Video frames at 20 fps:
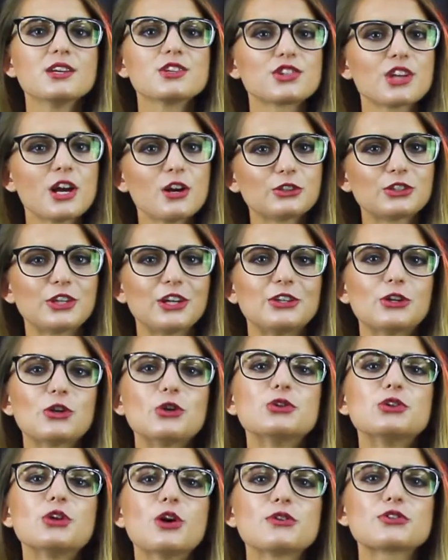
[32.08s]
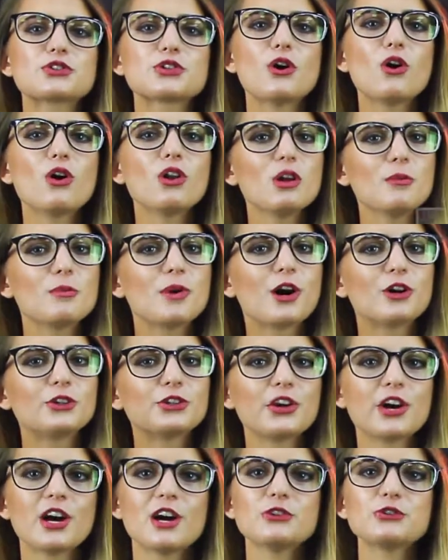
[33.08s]
Southgate, who knows all about
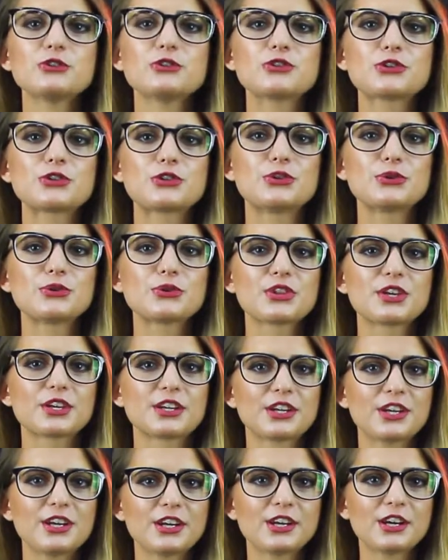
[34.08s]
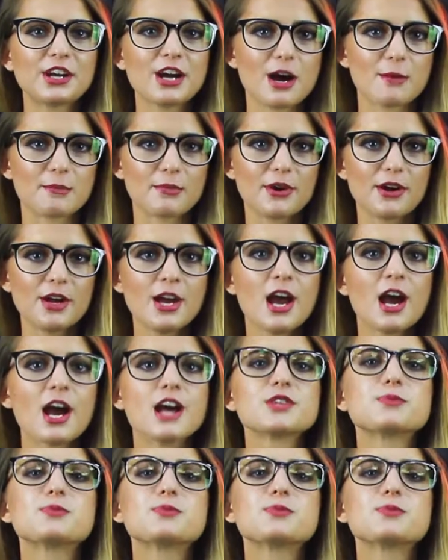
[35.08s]
how to screw the kick up, has